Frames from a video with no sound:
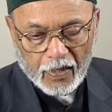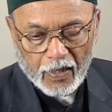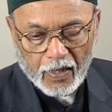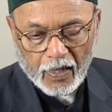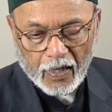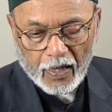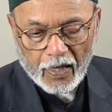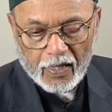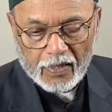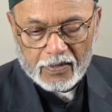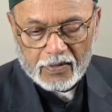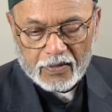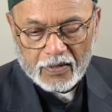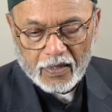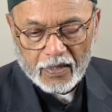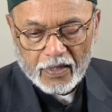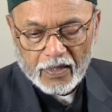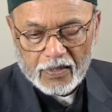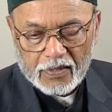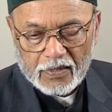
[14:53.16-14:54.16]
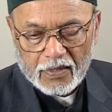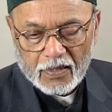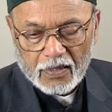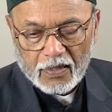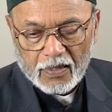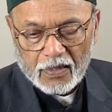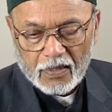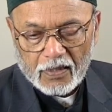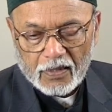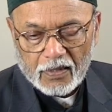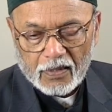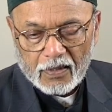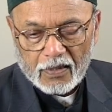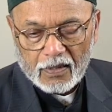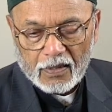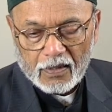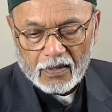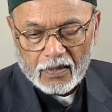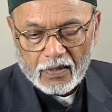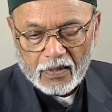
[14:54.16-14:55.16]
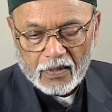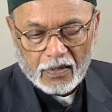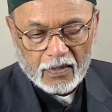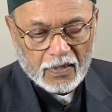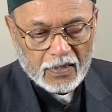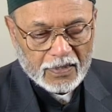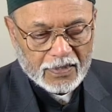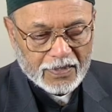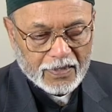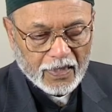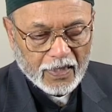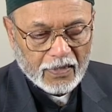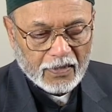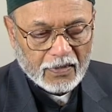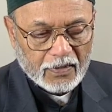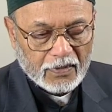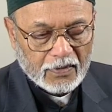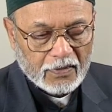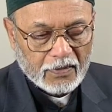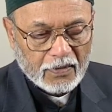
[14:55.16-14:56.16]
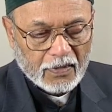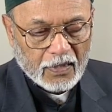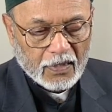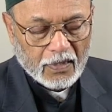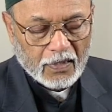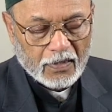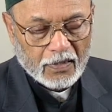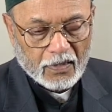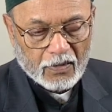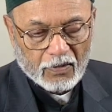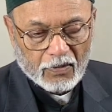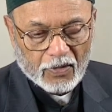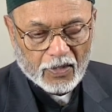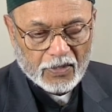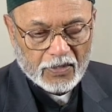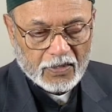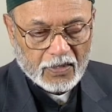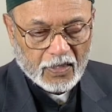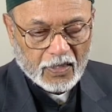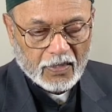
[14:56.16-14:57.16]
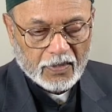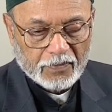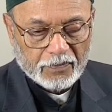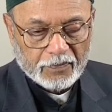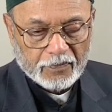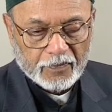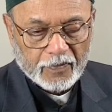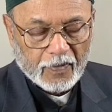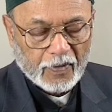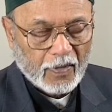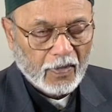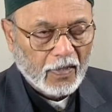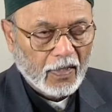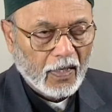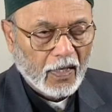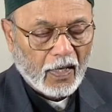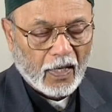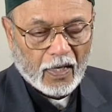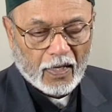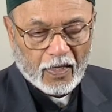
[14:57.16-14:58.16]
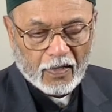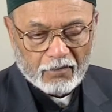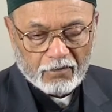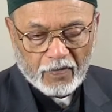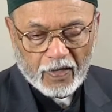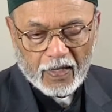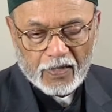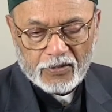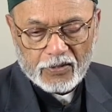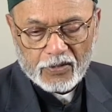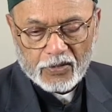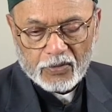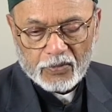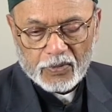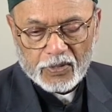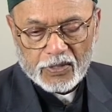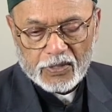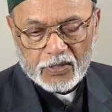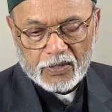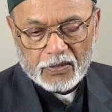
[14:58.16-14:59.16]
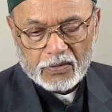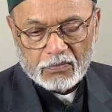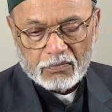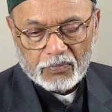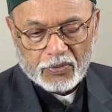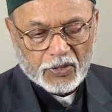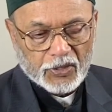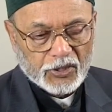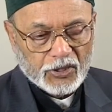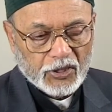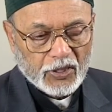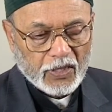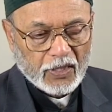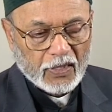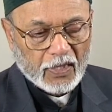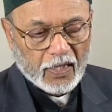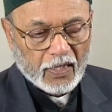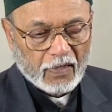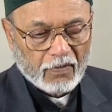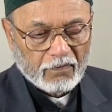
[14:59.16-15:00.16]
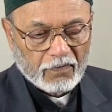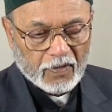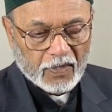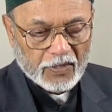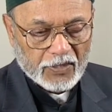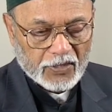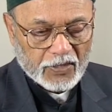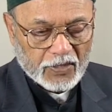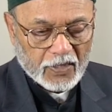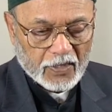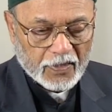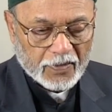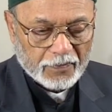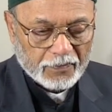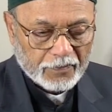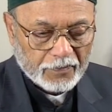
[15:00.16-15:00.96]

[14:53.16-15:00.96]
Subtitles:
As Genghis Khan descended on Khorasan and advanced towards Persia and Afghanistan,